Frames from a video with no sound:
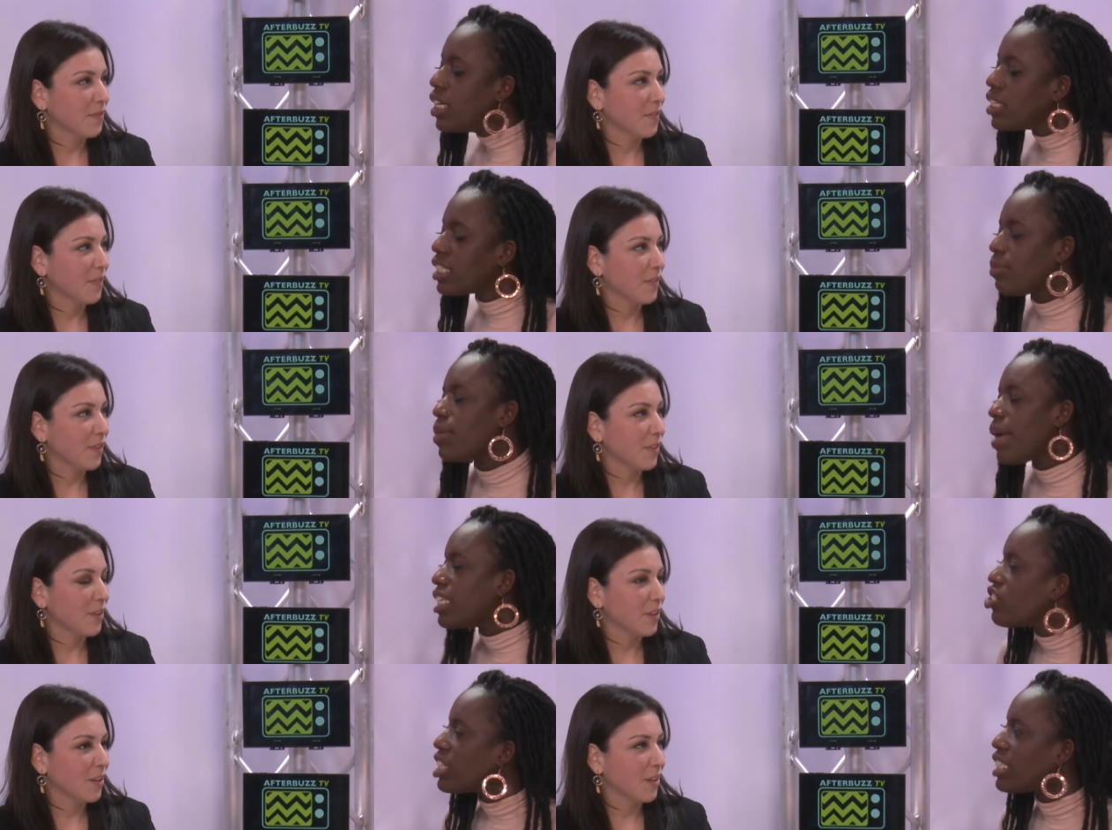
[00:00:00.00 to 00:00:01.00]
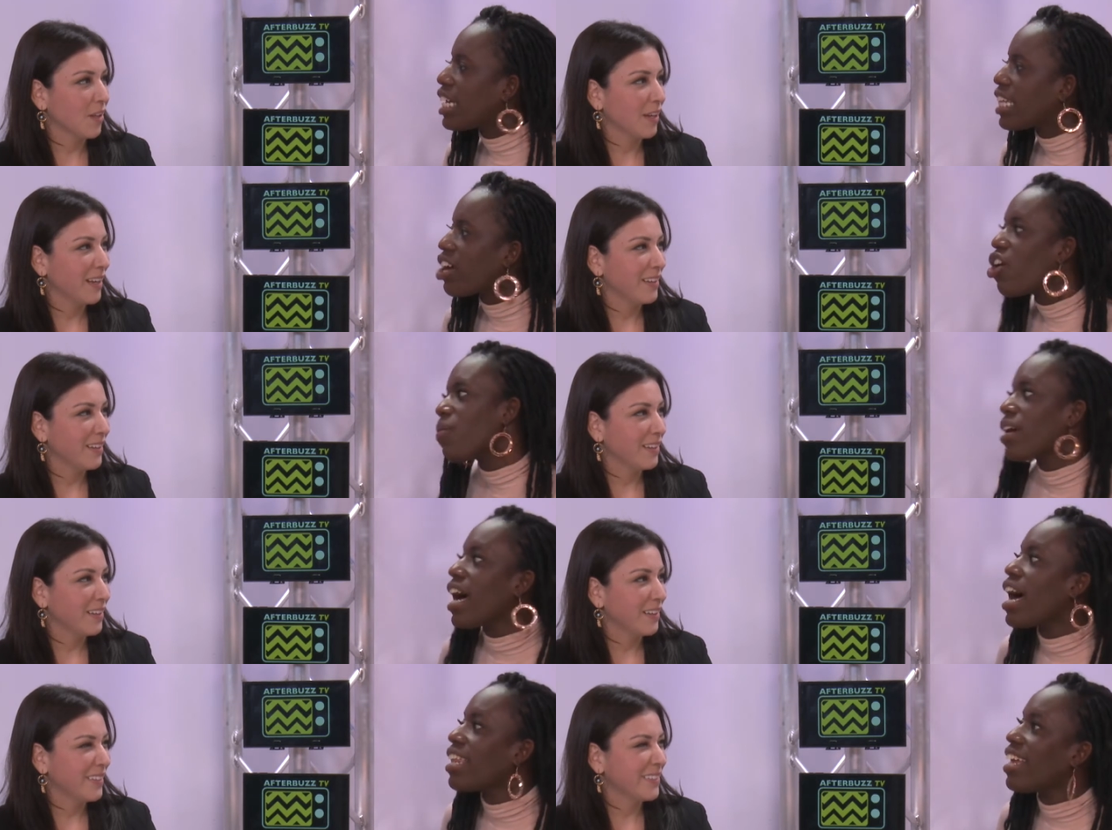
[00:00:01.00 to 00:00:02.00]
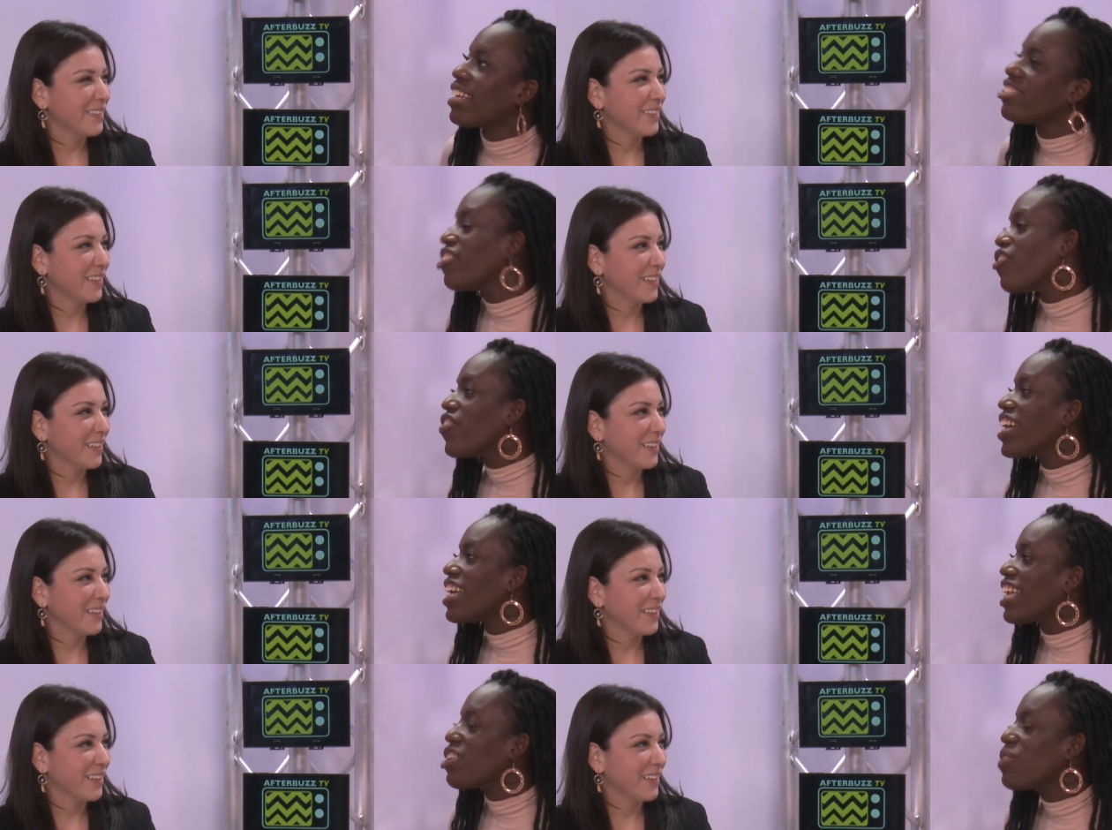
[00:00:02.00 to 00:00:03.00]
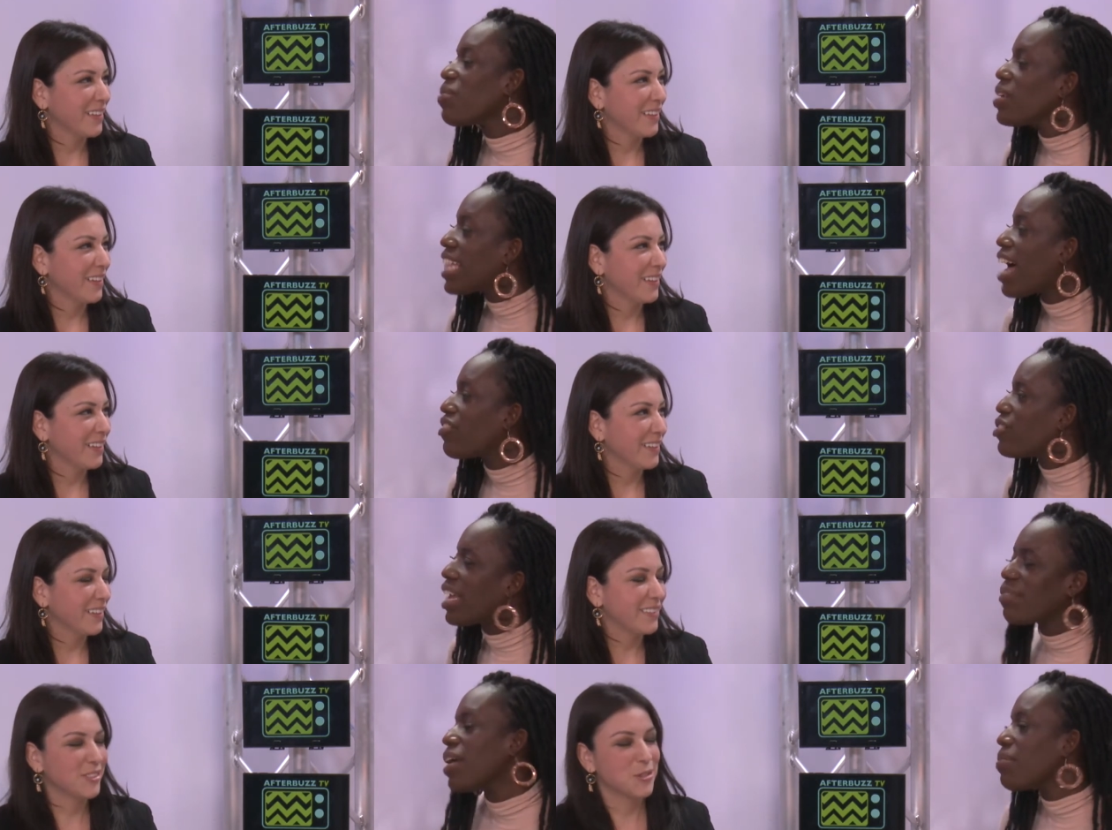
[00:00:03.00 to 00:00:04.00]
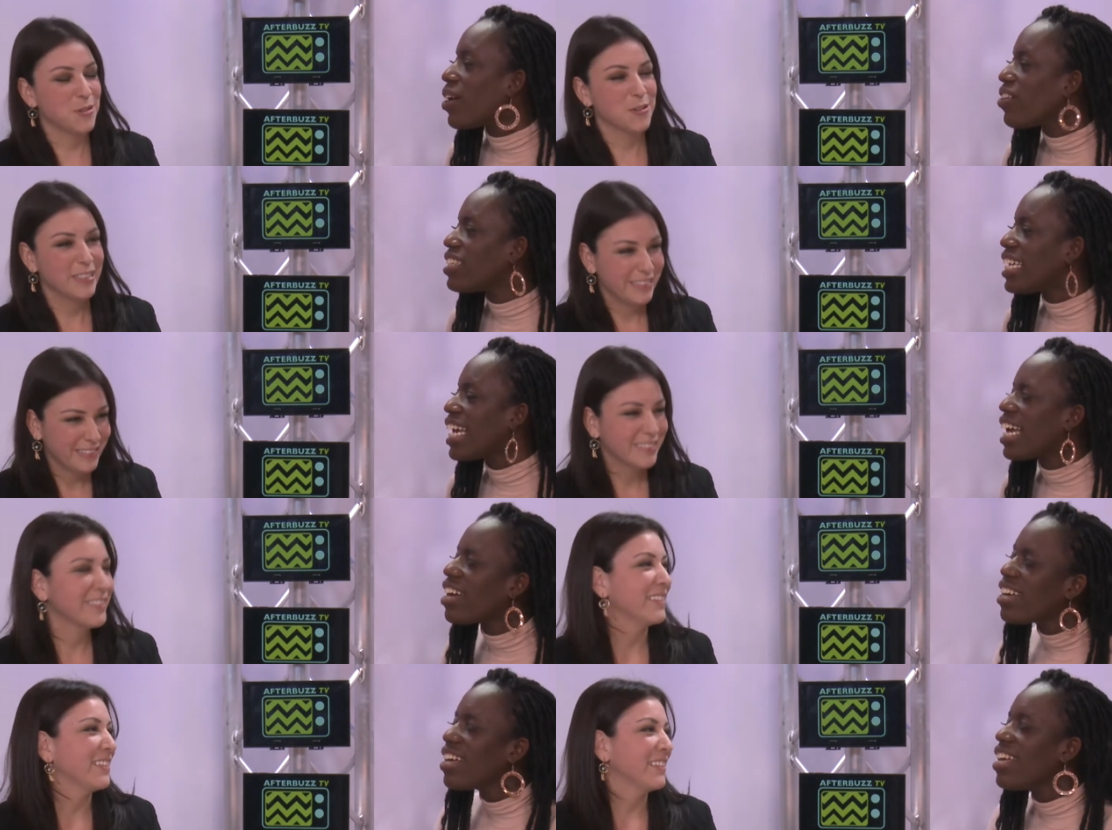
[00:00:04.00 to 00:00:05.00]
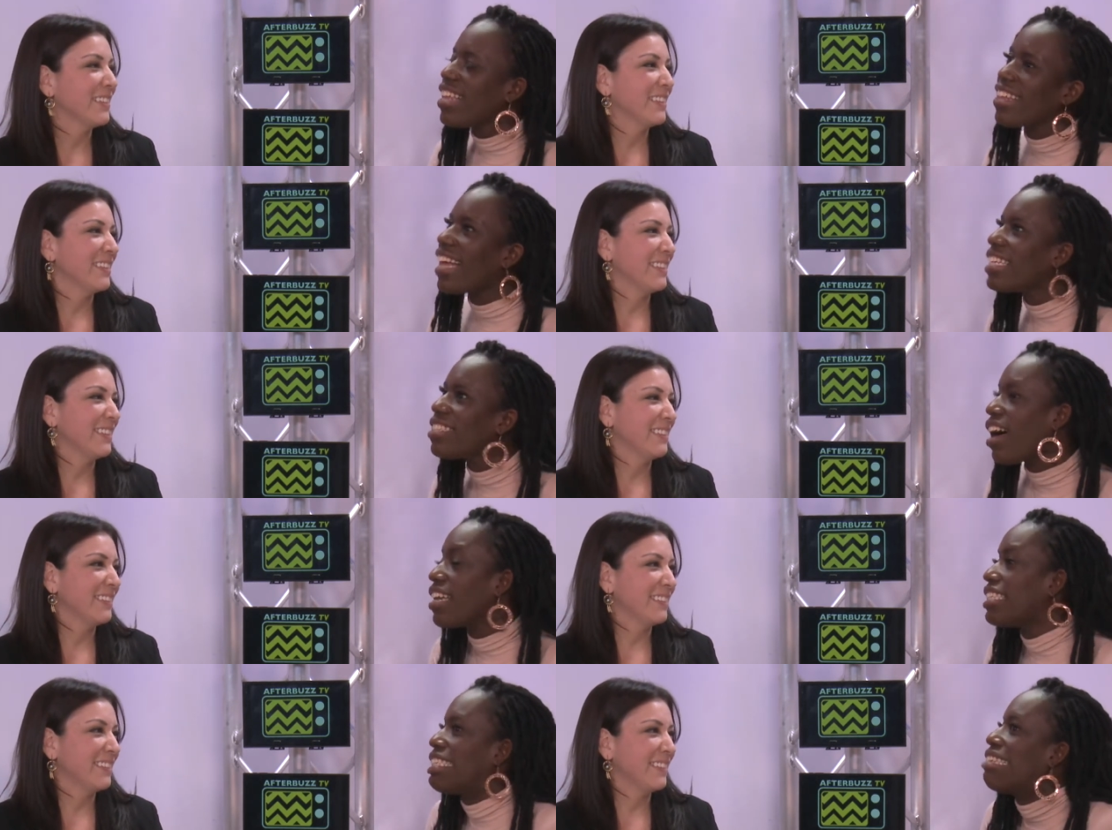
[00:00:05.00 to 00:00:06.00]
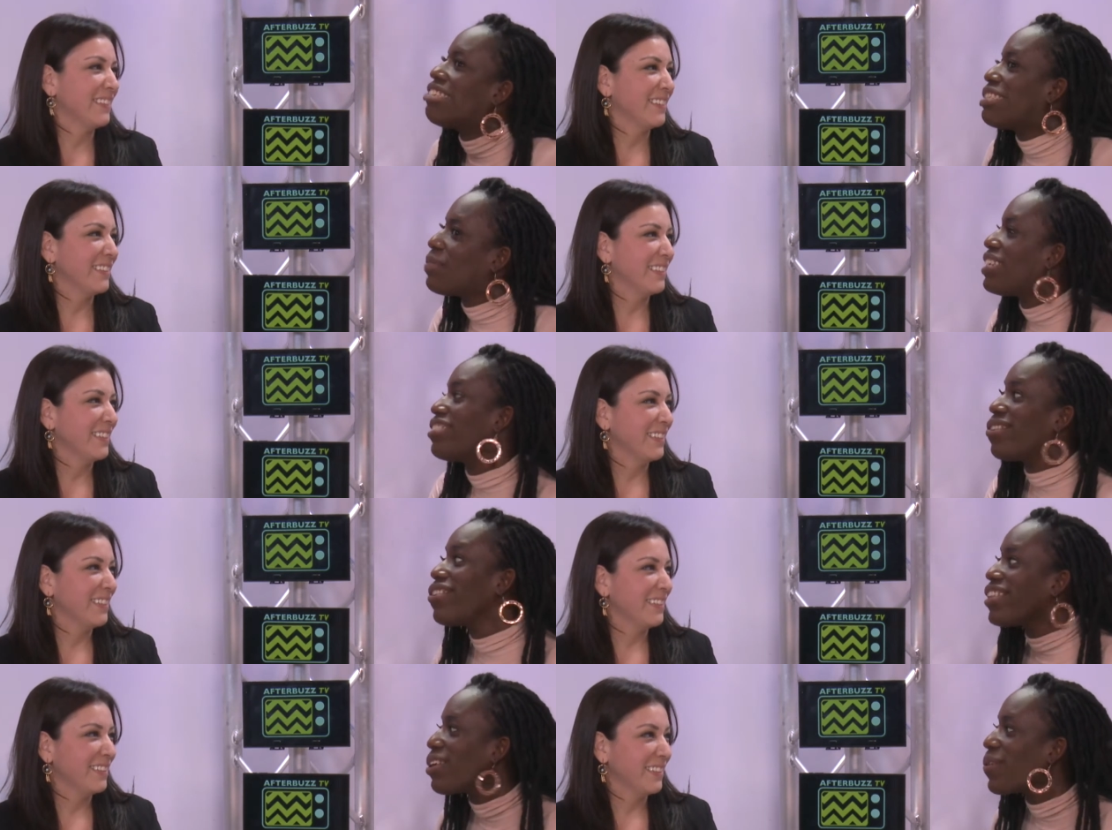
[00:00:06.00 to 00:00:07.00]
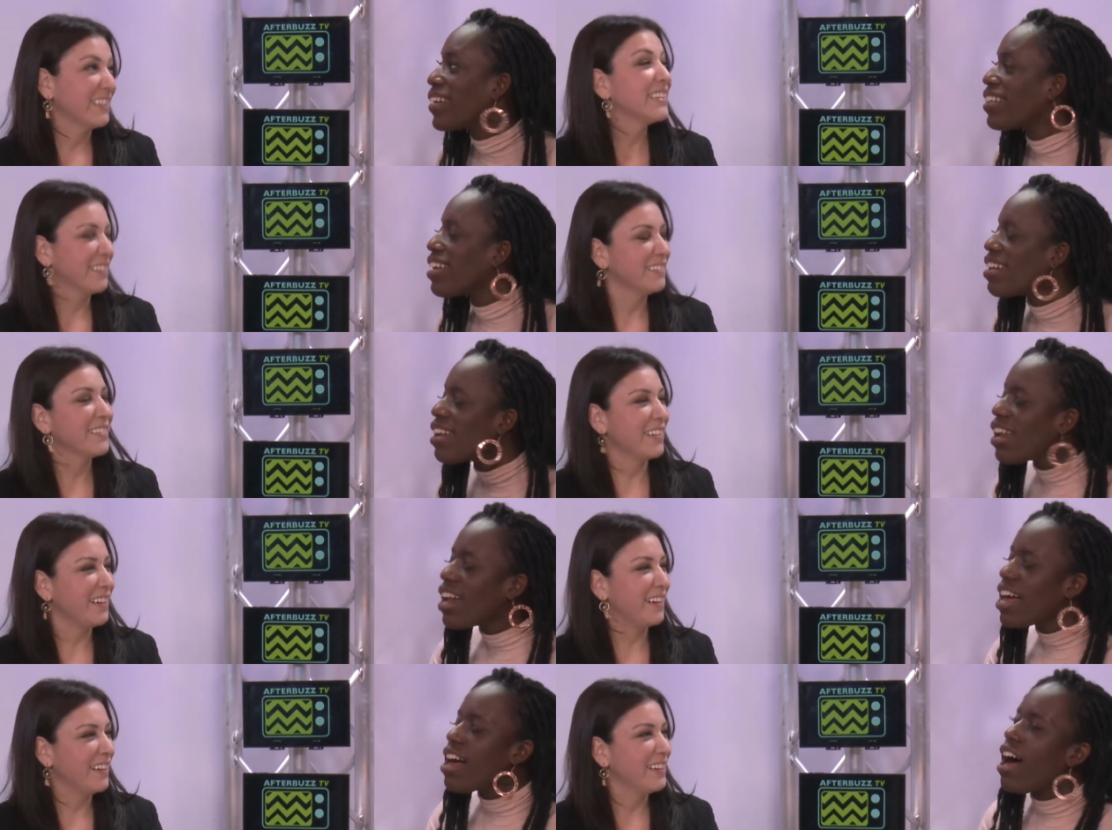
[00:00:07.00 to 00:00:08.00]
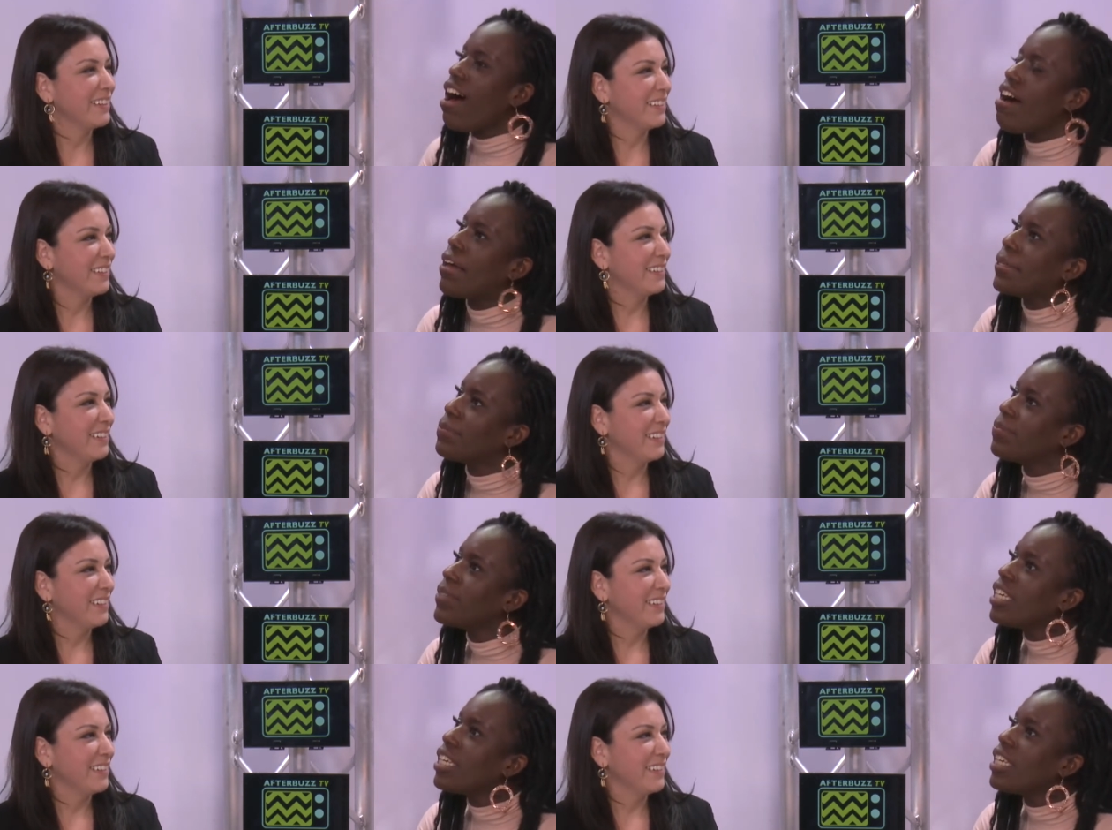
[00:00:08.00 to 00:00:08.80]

Speaker 1: send me messages saying like, "Oh my god, like it's so funny, like you made me laugh, you like that's made cool. my whole day." Like that's honestly it just makes the whole thing worth it. Yeah. Um